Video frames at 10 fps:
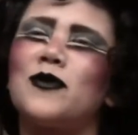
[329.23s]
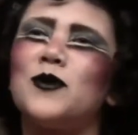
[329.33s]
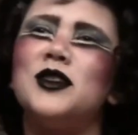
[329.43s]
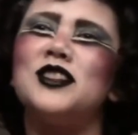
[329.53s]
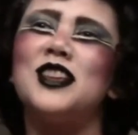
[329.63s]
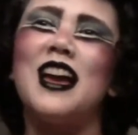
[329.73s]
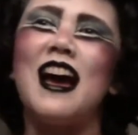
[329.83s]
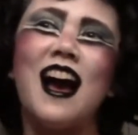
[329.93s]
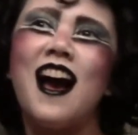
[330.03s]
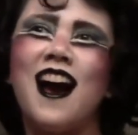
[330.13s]
Wish that
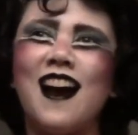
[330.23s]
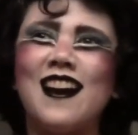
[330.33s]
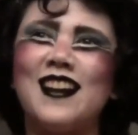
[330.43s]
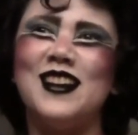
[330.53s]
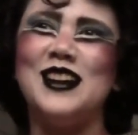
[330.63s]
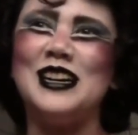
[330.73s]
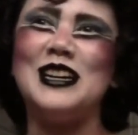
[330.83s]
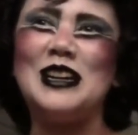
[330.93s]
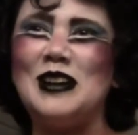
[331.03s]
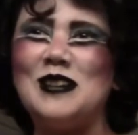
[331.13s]
I
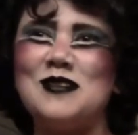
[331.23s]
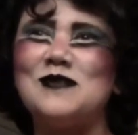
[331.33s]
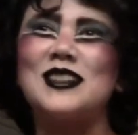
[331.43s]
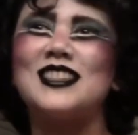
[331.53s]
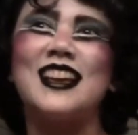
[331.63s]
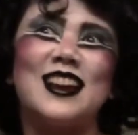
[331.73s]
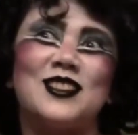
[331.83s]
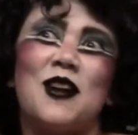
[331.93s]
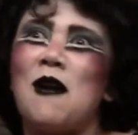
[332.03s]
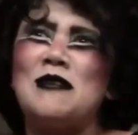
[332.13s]
was like
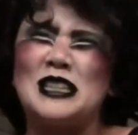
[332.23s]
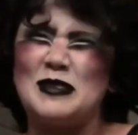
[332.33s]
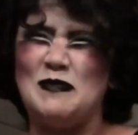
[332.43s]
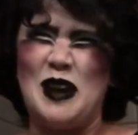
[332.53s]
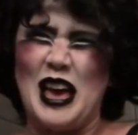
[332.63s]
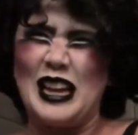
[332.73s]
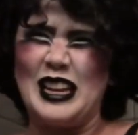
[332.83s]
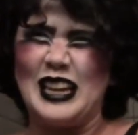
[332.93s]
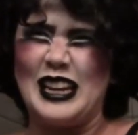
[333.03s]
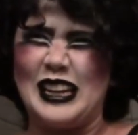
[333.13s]
Tori
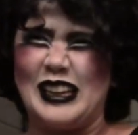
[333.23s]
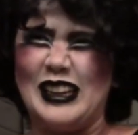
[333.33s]
Spelling.